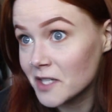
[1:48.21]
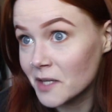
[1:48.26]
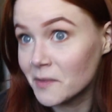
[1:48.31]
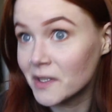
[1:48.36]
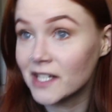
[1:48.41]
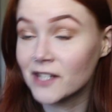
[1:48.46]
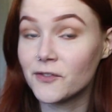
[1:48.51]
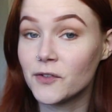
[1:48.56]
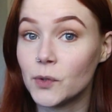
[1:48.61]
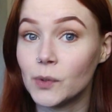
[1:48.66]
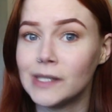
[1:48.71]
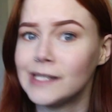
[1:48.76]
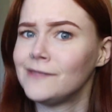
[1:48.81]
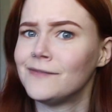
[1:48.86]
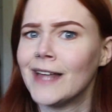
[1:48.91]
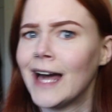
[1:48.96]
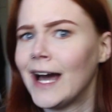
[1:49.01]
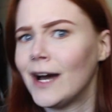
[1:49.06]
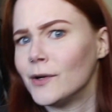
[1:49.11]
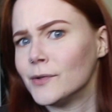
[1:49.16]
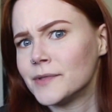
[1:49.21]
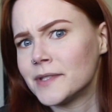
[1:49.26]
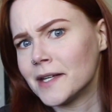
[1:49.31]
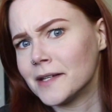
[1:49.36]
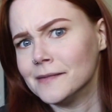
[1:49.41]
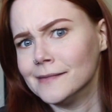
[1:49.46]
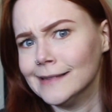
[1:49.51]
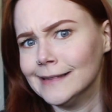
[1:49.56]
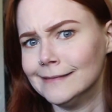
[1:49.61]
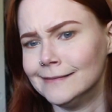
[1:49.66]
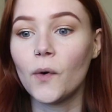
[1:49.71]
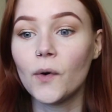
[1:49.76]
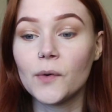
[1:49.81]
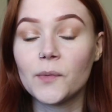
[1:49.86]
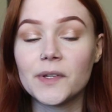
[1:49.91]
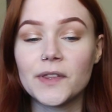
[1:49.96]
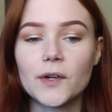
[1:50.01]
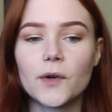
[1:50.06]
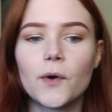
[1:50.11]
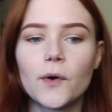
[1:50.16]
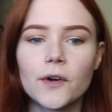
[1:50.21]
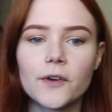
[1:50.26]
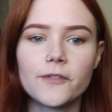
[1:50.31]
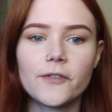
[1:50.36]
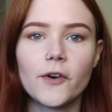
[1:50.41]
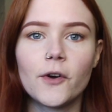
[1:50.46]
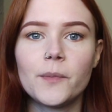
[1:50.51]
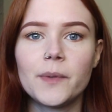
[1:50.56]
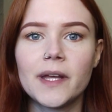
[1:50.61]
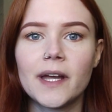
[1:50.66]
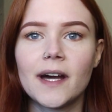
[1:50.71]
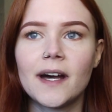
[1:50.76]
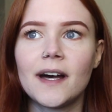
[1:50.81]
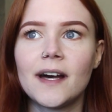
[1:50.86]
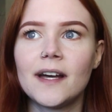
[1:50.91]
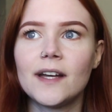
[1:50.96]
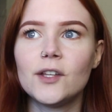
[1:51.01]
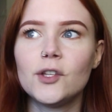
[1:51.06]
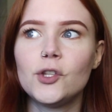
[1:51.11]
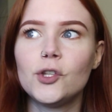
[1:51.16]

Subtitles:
I mean, if you leave the house, I don't know. Or with agoraphobia,